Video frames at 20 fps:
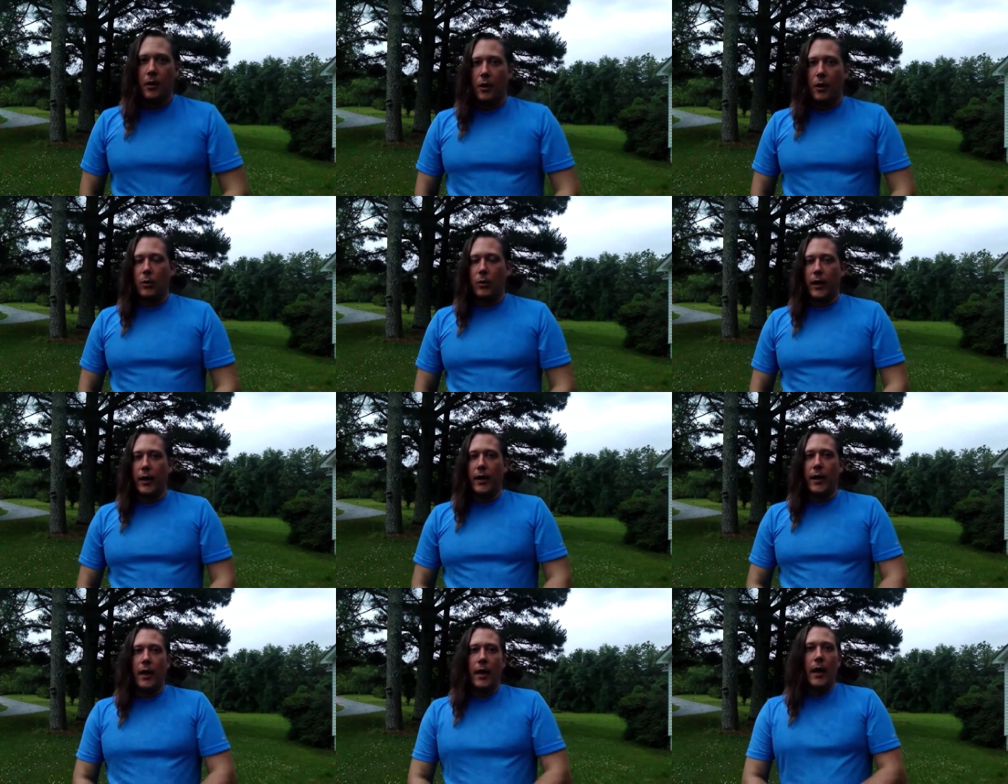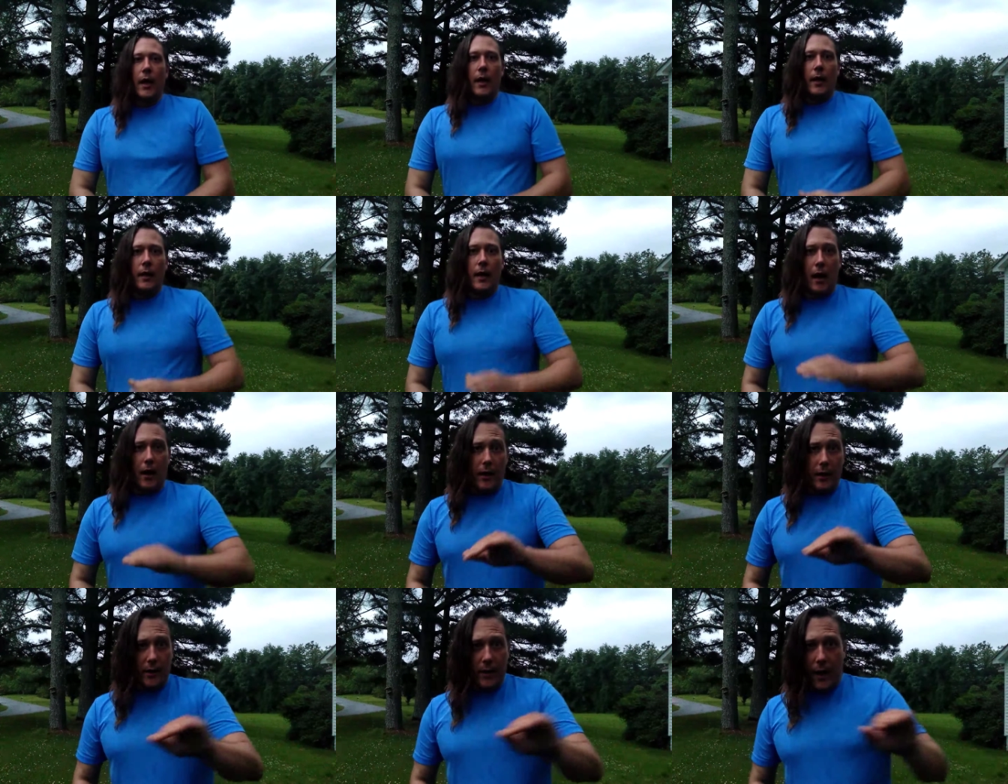Okay,
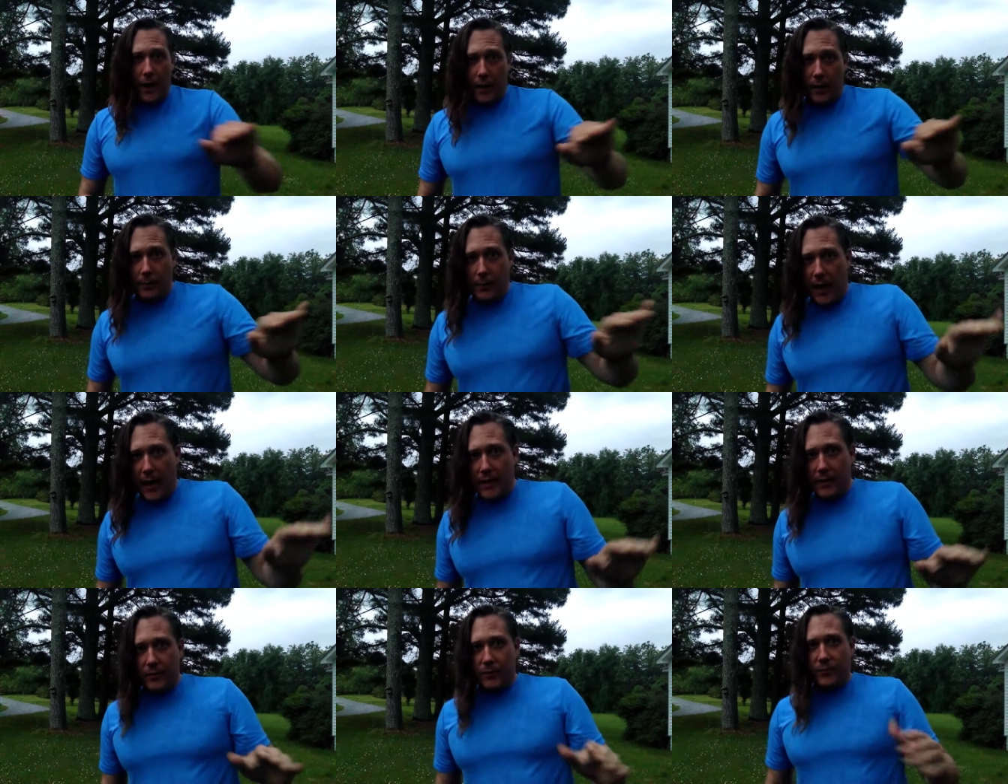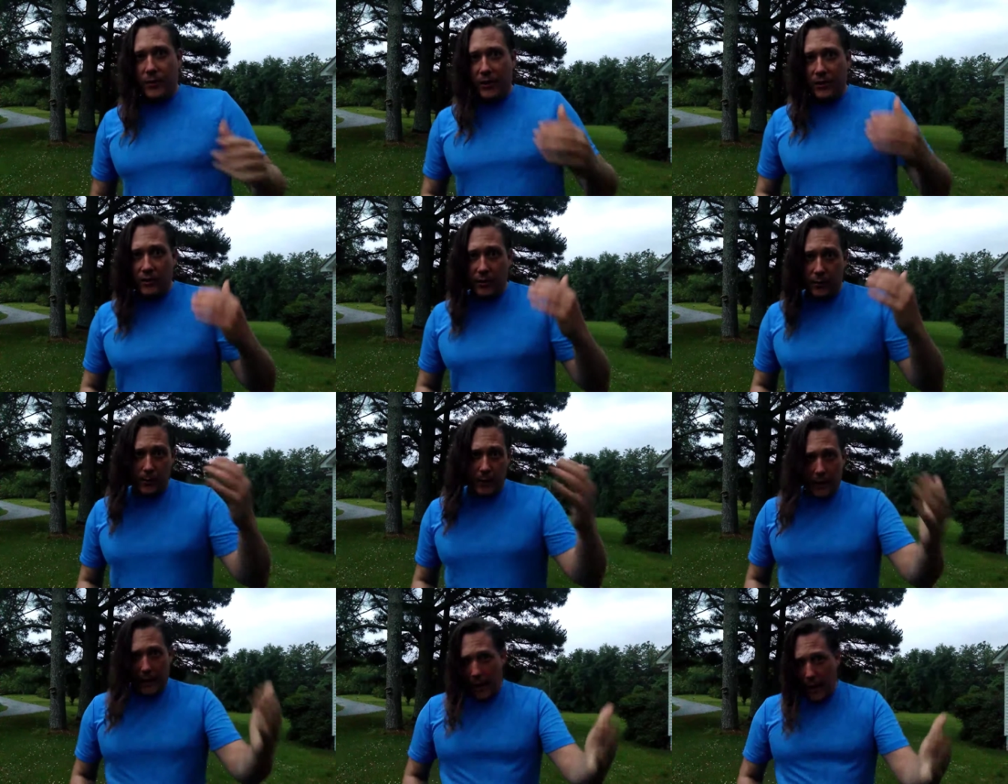now in that combative
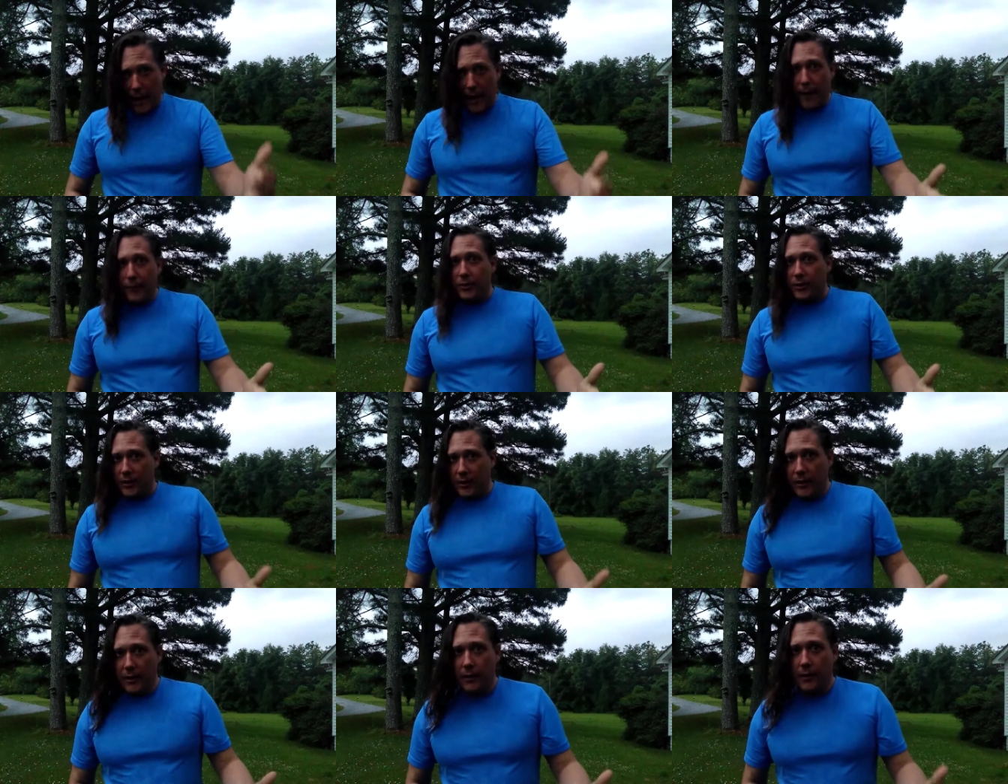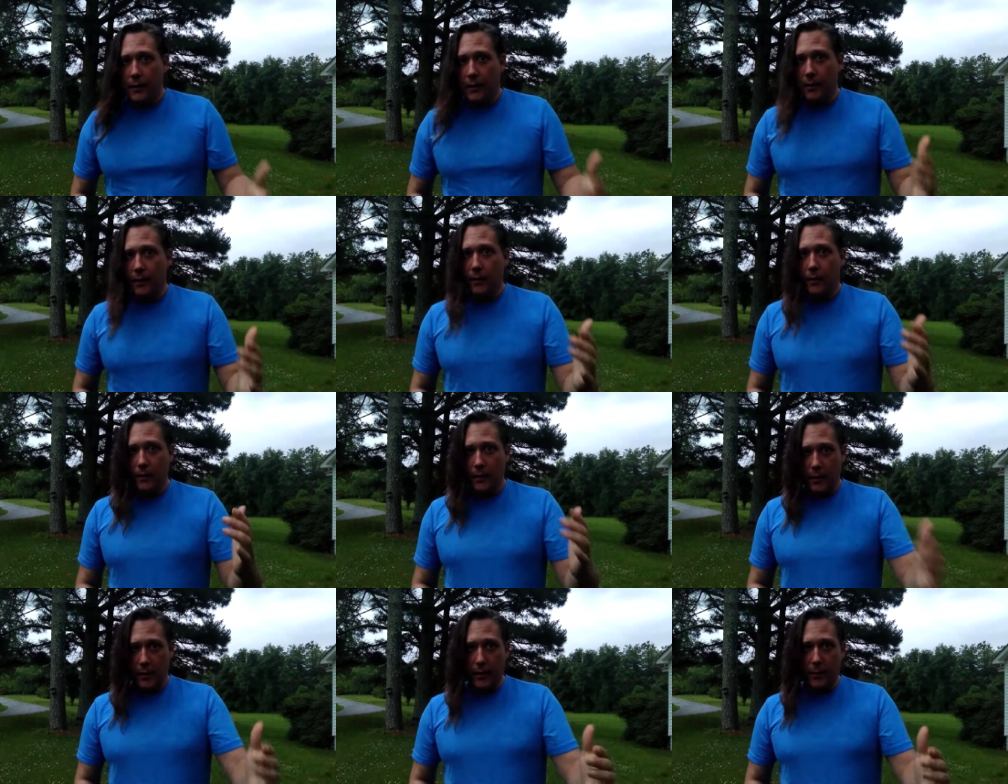system, and I have seen
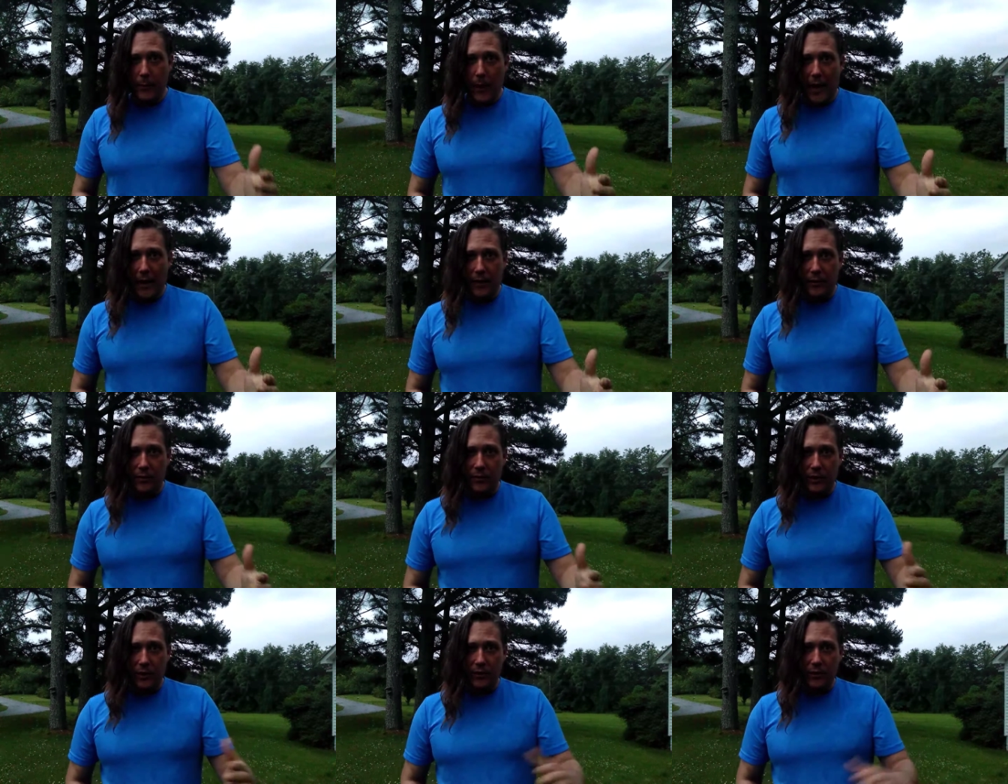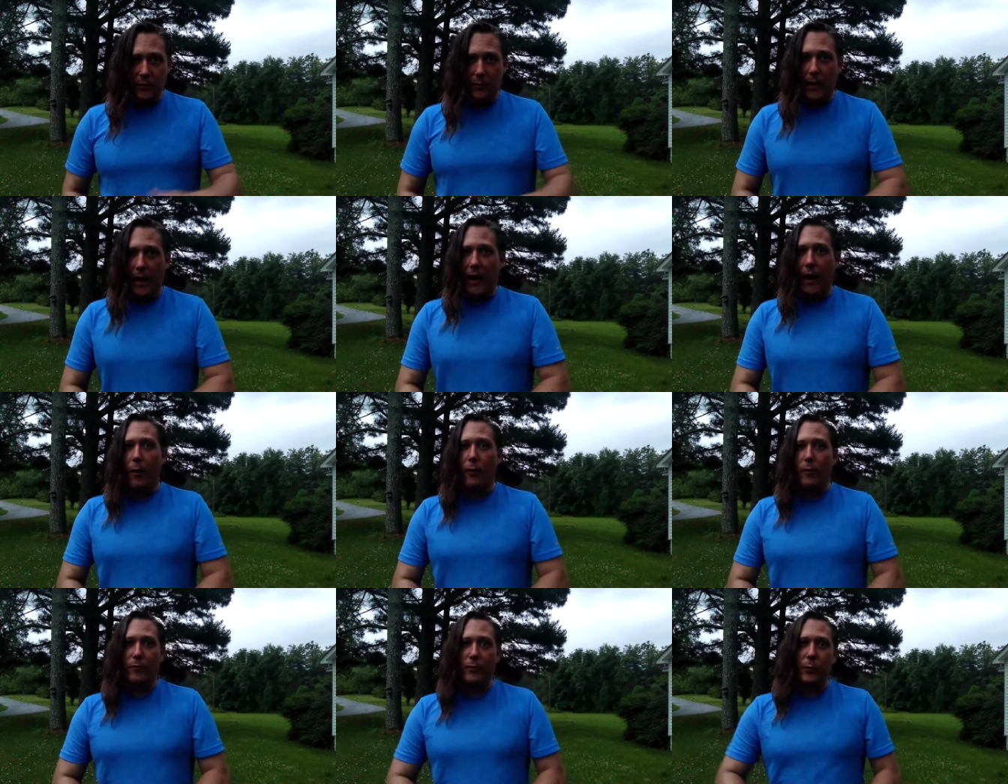the combative system, and
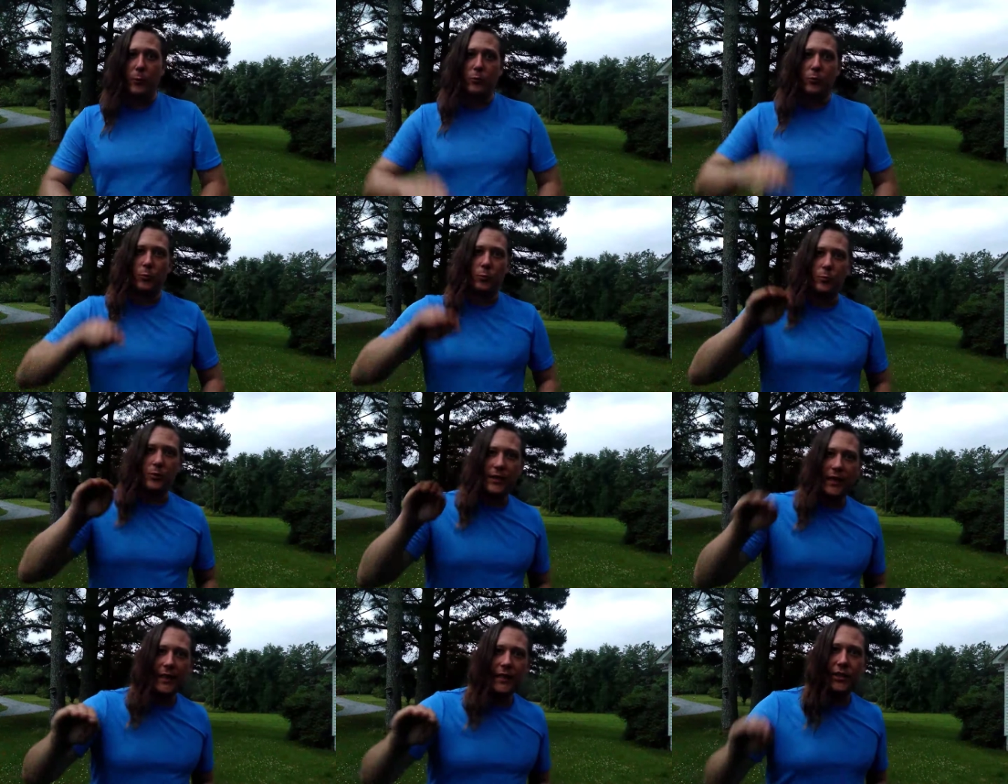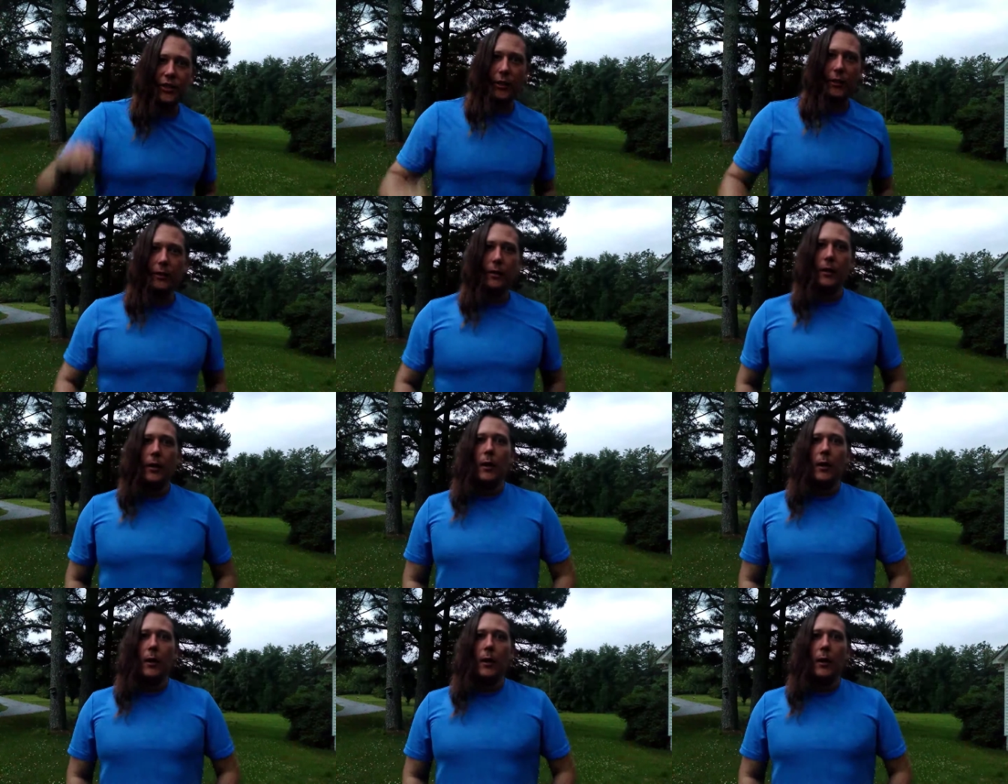I refuse to teach it